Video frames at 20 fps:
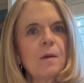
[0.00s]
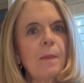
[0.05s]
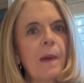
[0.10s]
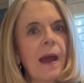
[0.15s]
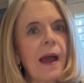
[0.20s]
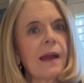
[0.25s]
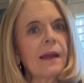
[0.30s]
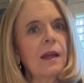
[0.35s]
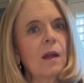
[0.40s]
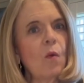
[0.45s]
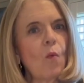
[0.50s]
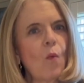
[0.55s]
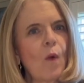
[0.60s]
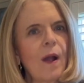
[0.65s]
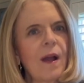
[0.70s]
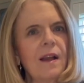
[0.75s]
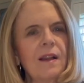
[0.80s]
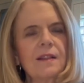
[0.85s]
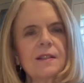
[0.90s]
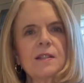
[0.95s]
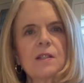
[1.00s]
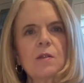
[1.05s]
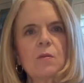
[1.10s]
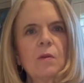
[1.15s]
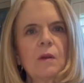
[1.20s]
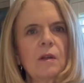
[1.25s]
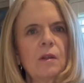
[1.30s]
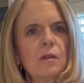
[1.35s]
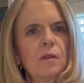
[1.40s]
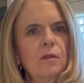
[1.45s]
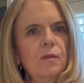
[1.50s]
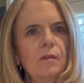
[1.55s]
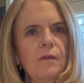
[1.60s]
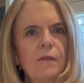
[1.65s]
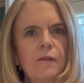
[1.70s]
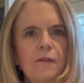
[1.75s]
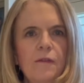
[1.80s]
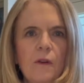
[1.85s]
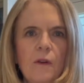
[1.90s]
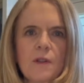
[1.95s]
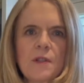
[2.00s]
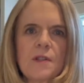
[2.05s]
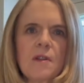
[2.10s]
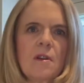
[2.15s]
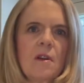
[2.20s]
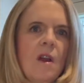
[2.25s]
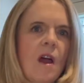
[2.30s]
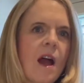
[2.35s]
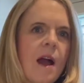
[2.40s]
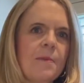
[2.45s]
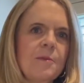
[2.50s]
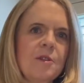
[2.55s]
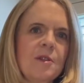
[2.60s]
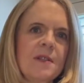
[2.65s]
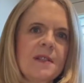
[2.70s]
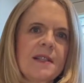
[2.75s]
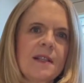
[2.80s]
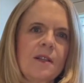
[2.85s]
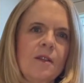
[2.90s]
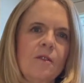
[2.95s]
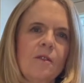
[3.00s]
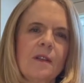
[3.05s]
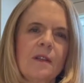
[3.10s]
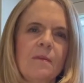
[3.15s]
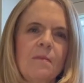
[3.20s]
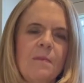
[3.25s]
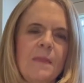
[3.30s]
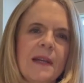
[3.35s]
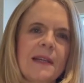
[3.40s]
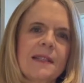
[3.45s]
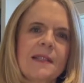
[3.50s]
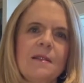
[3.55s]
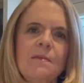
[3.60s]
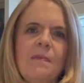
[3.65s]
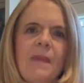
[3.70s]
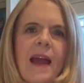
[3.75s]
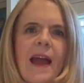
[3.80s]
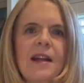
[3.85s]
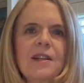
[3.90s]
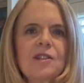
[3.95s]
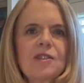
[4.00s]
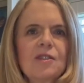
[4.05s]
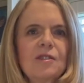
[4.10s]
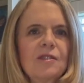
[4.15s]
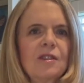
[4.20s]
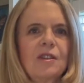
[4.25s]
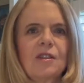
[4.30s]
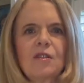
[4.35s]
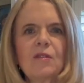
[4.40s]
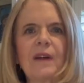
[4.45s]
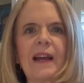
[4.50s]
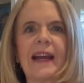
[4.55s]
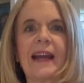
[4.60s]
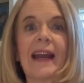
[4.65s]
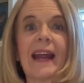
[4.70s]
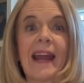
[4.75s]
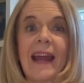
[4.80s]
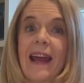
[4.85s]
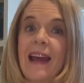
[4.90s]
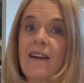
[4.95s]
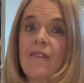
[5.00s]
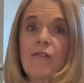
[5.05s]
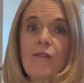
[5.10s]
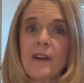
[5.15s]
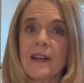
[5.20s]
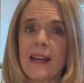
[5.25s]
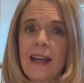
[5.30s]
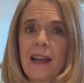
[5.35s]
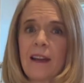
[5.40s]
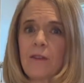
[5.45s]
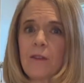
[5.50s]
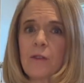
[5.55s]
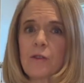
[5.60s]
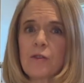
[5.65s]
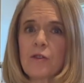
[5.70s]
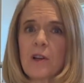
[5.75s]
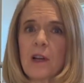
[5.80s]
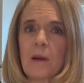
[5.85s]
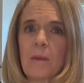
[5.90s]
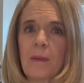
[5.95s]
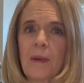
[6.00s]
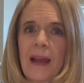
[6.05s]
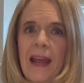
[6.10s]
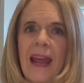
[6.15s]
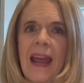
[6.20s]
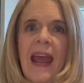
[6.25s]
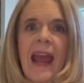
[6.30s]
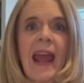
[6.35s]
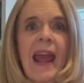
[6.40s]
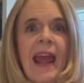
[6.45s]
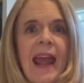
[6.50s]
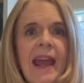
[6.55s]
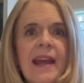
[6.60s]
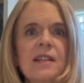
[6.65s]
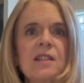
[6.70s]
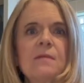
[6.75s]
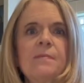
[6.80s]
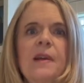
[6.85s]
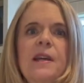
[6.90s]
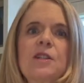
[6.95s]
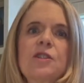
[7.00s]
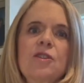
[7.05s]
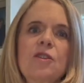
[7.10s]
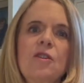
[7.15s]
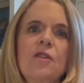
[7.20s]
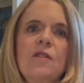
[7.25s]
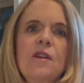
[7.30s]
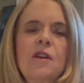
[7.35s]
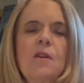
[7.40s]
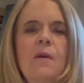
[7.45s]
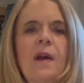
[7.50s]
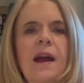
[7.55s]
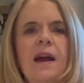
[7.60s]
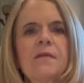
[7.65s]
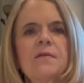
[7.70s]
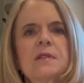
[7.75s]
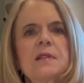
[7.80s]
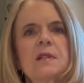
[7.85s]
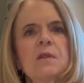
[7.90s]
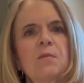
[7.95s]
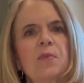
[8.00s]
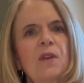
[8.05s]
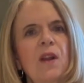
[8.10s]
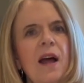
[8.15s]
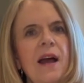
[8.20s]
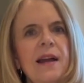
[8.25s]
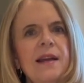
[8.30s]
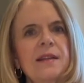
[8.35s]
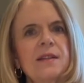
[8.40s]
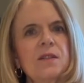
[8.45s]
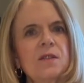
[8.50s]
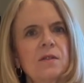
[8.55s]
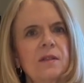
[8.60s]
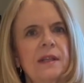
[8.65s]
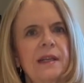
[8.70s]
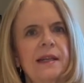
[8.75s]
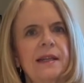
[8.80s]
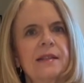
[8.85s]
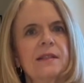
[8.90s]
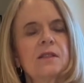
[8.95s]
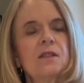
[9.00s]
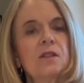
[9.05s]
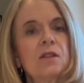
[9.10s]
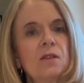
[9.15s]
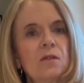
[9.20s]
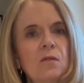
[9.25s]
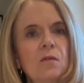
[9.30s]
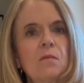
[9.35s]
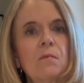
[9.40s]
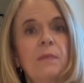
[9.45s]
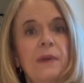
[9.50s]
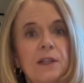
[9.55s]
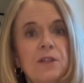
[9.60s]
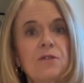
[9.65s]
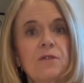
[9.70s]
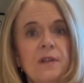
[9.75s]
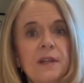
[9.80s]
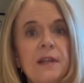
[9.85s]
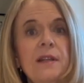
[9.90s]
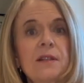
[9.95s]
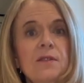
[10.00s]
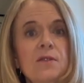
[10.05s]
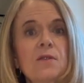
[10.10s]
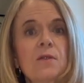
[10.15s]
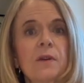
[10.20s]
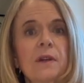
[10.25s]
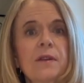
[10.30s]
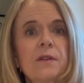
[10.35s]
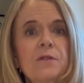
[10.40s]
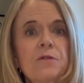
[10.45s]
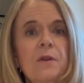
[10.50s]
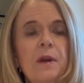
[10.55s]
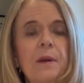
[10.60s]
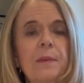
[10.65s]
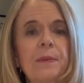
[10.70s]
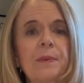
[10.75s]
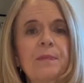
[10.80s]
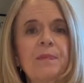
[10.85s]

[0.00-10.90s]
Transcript: packing well is to include versatile options that you can mix and match to look great every day of your trip, and to make sure that you have the supplies you need to meet your needs during the trip.